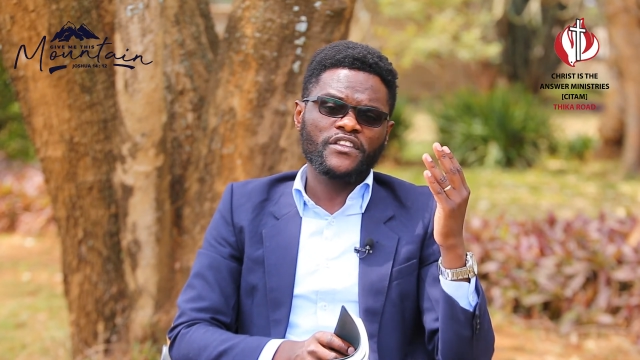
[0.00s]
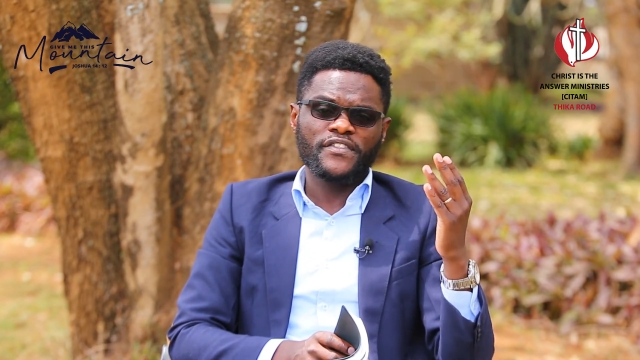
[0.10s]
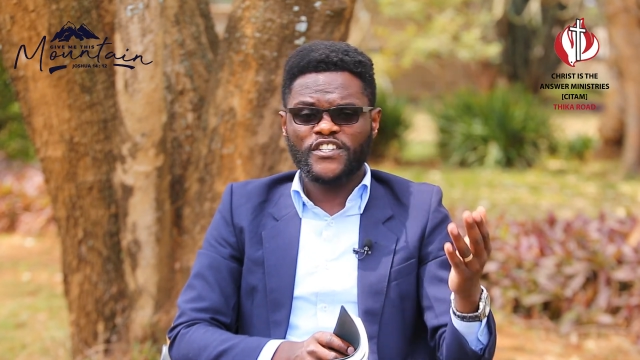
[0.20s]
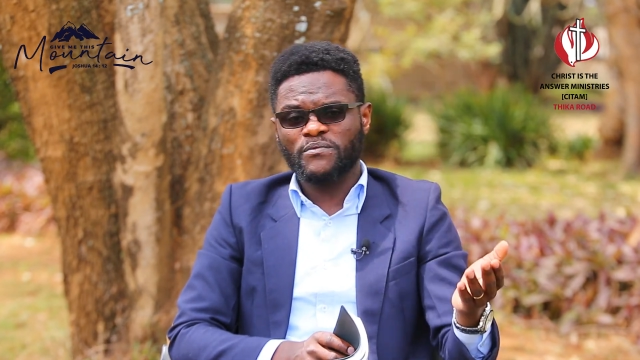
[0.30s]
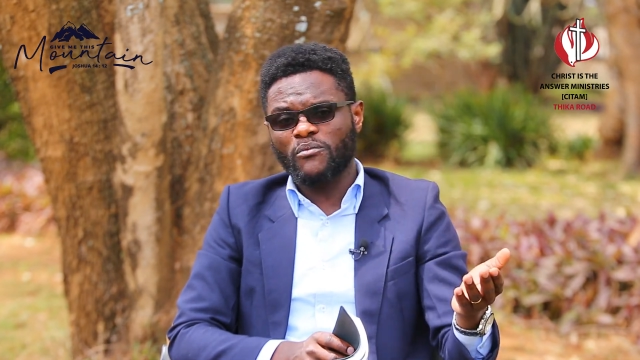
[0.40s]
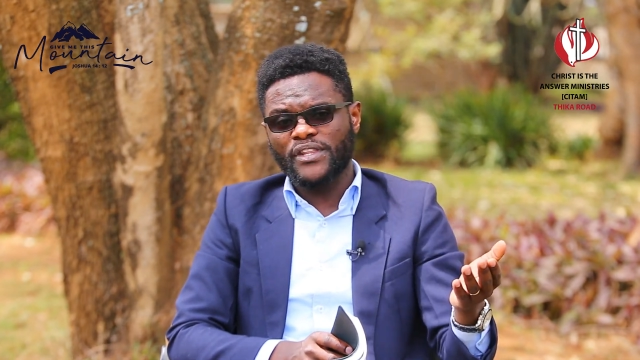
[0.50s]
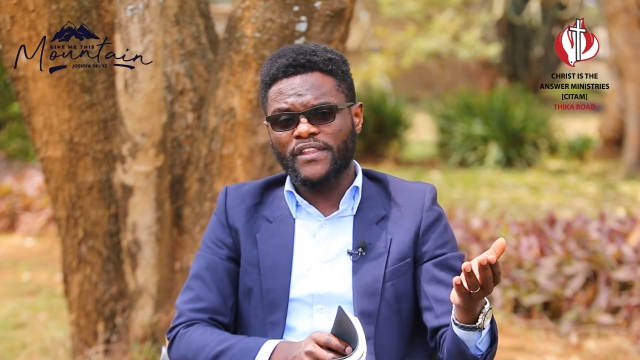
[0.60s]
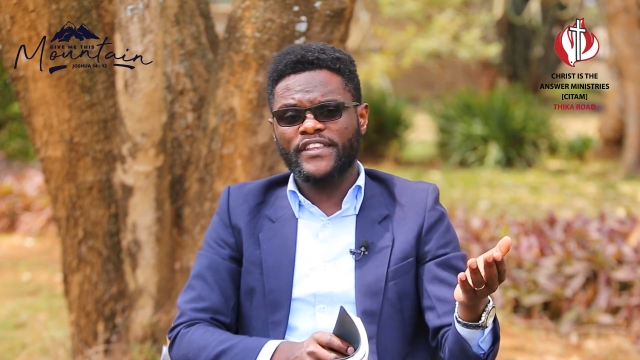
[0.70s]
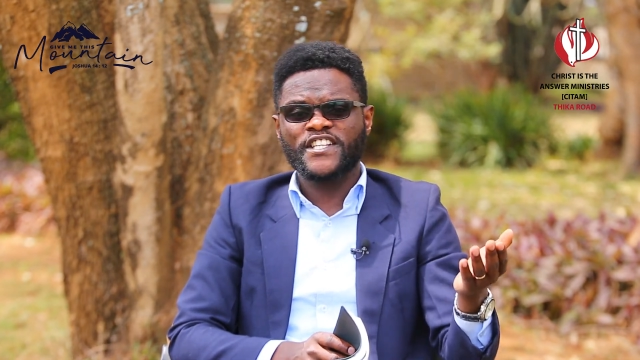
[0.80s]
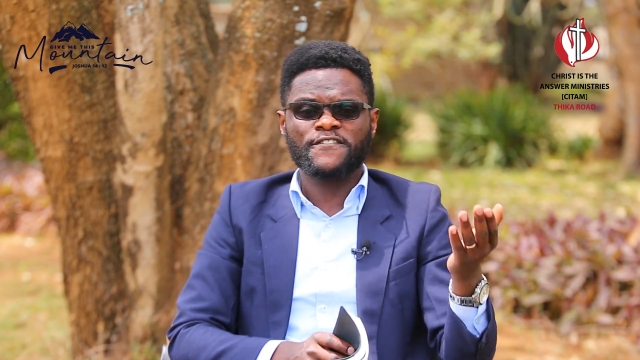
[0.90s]
this
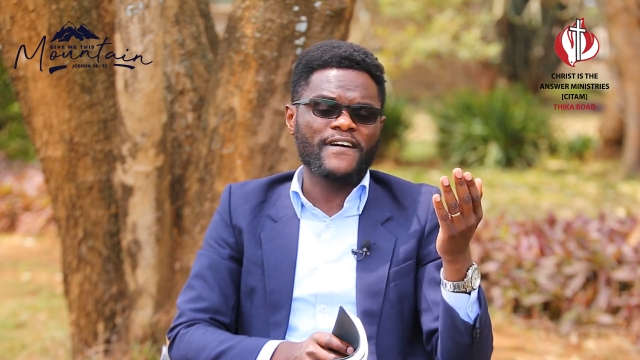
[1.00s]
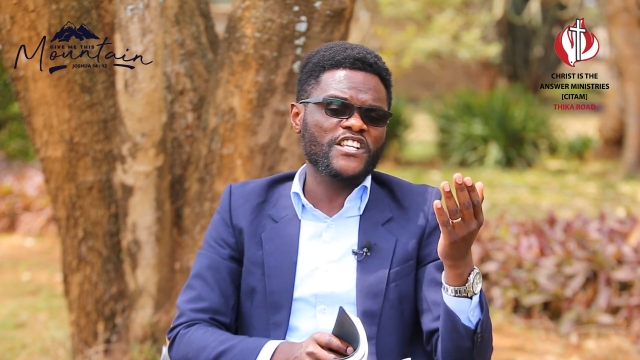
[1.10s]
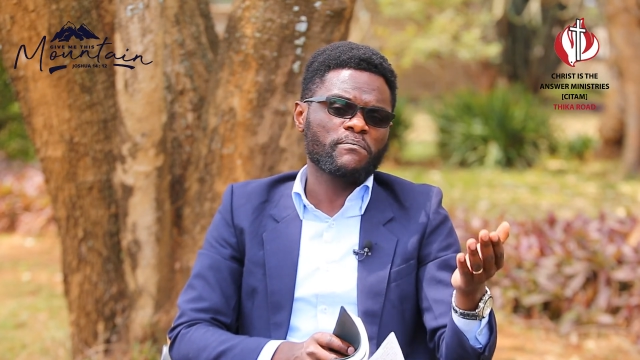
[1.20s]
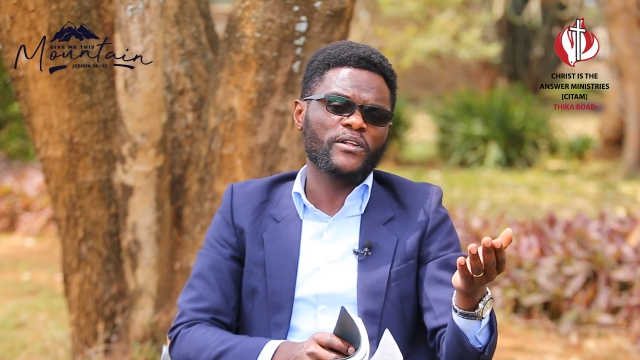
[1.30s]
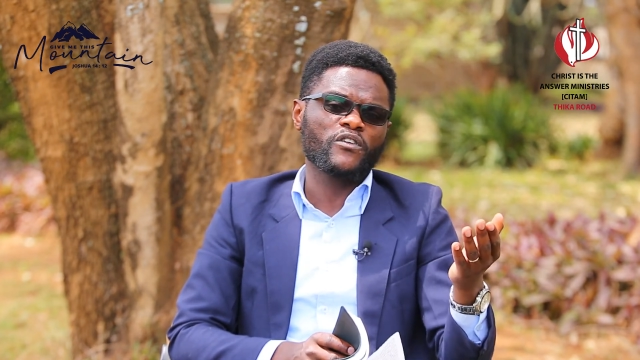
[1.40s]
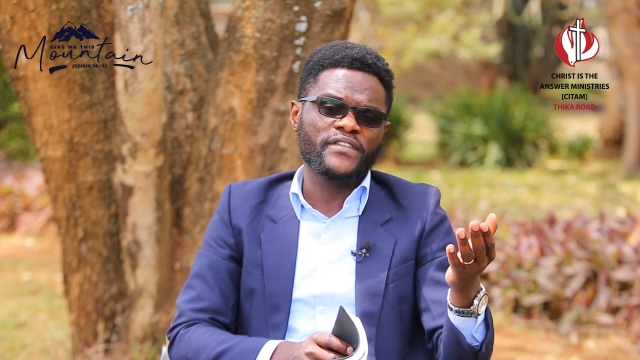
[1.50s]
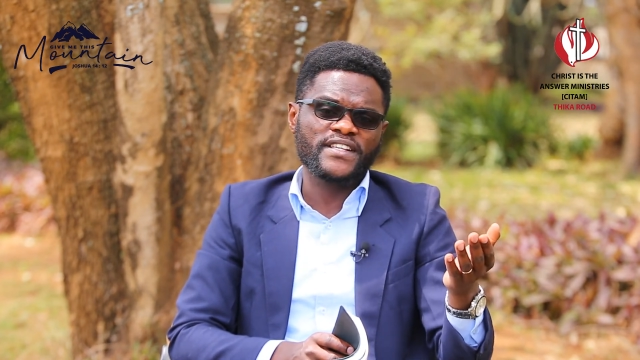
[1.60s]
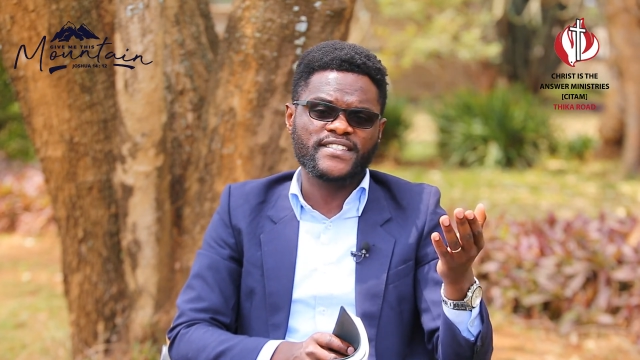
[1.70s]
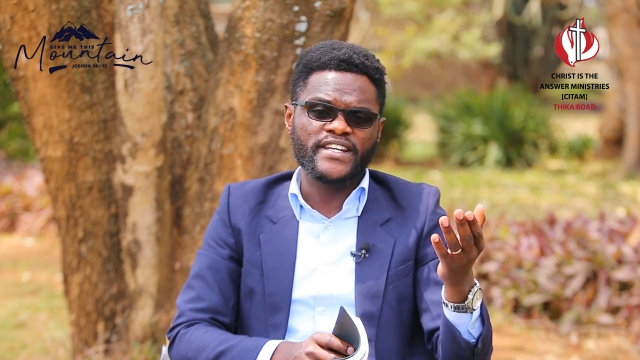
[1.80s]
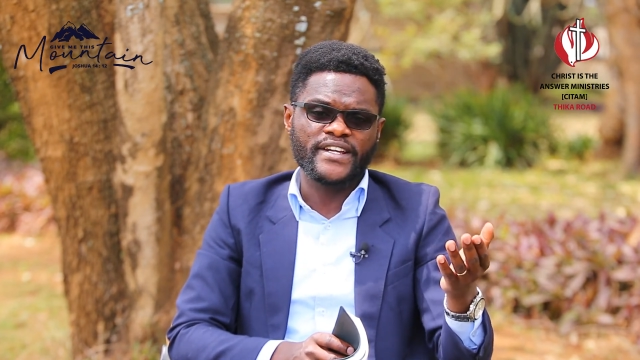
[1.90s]
morning, this first part of
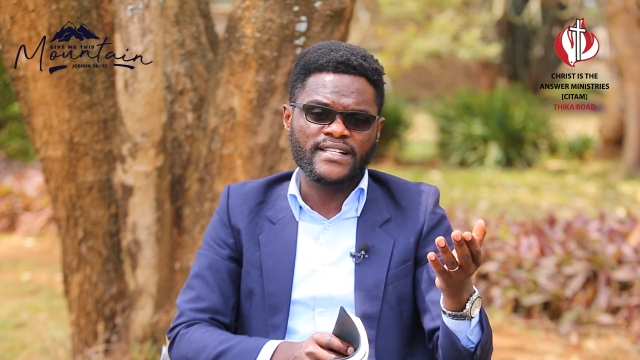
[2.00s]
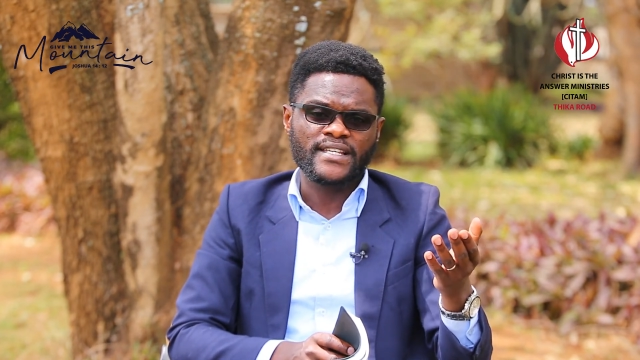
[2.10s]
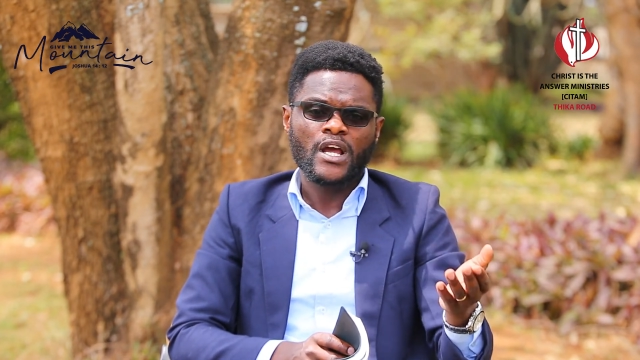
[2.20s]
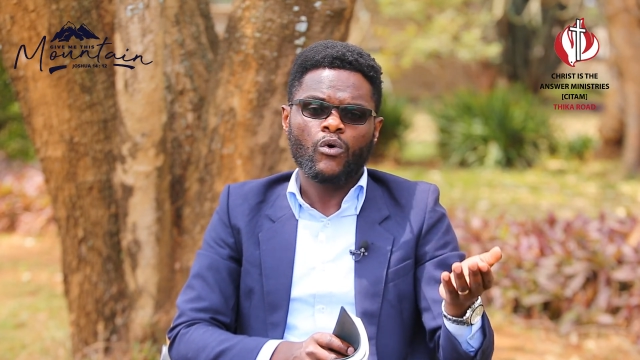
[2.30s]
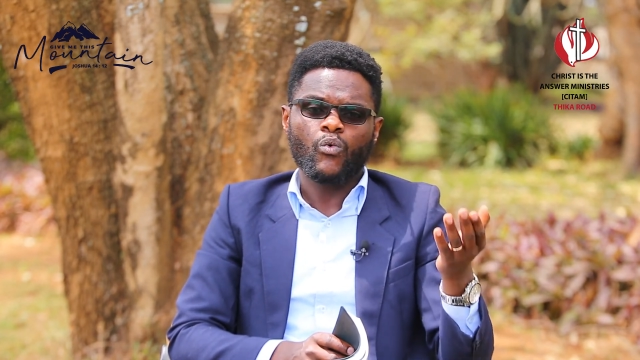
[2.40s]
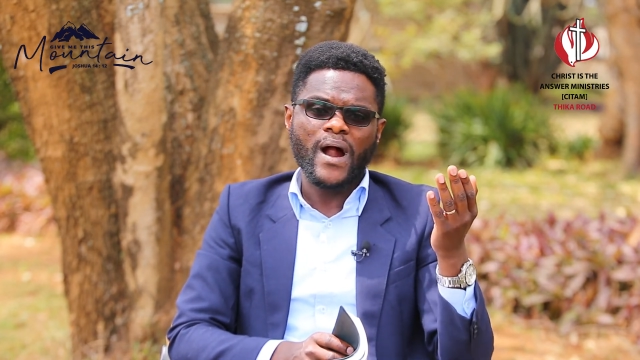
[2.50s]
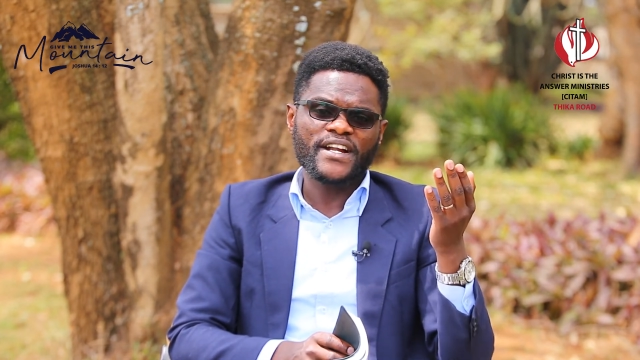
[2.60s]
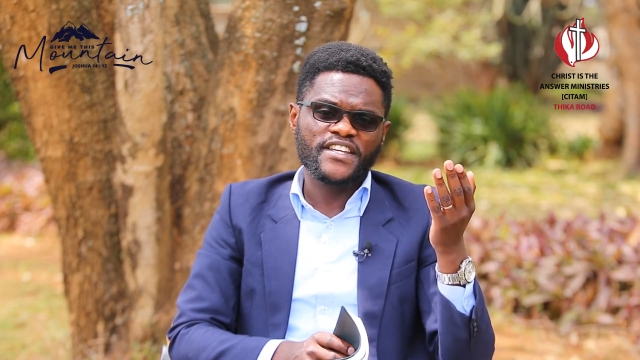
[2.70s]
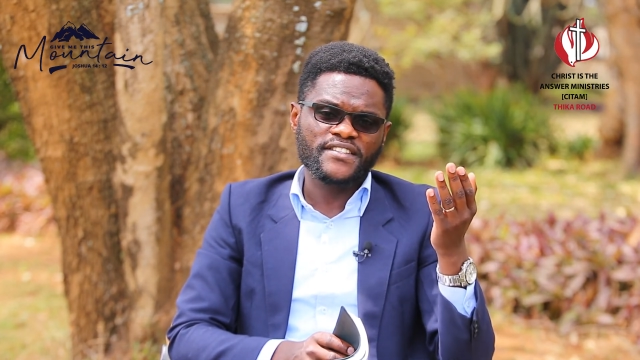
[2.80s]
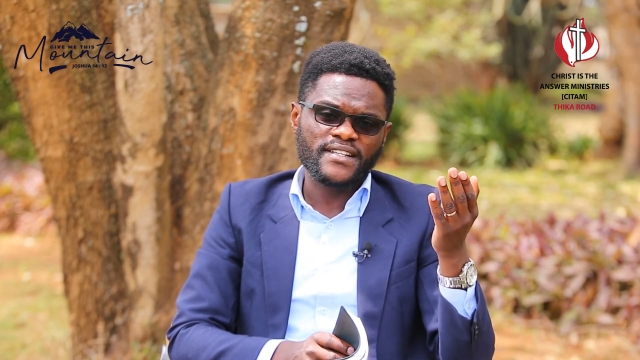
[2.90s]
this series,
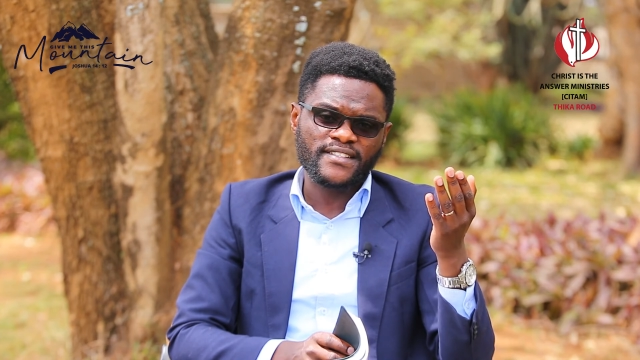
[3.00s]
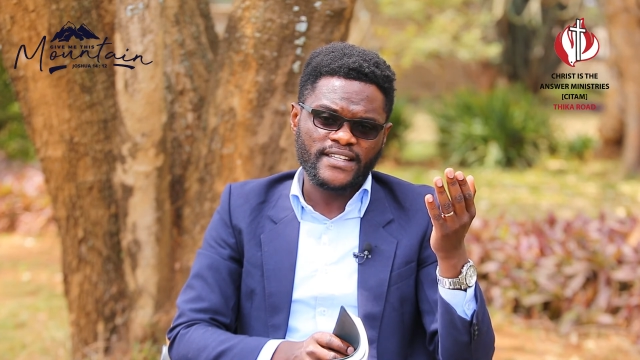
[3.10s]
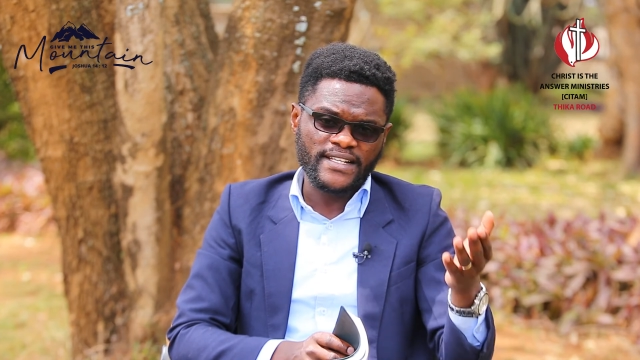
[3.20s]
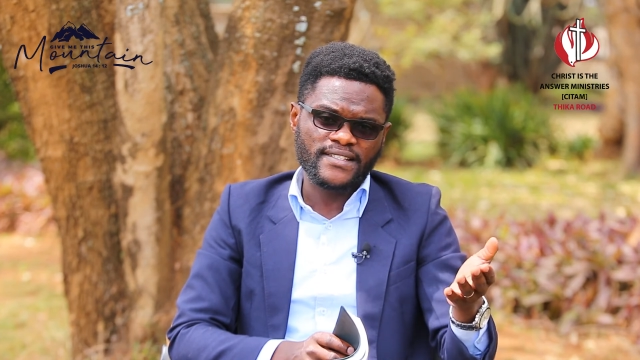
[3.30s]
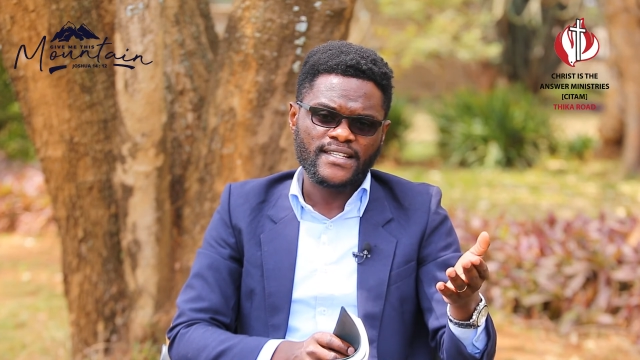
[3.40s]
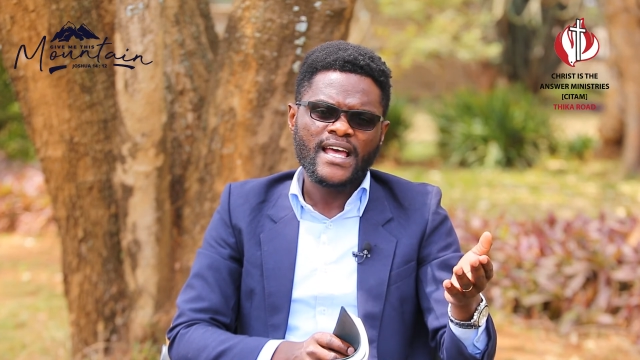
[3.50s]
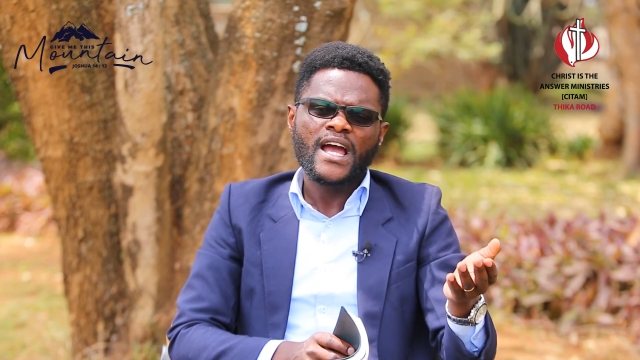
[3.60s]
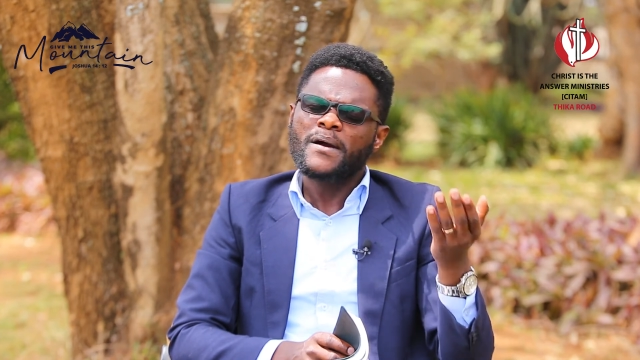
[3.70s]
What Jesus Says.